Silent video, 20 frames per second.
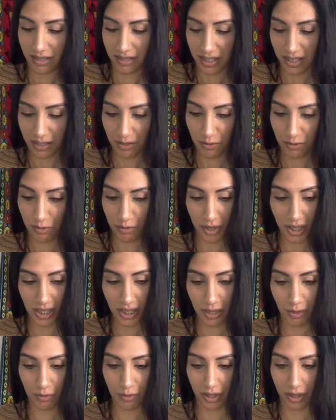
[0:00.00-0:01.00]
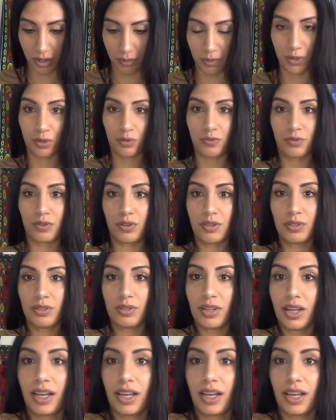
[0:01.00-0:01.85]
That's really, really beautiful.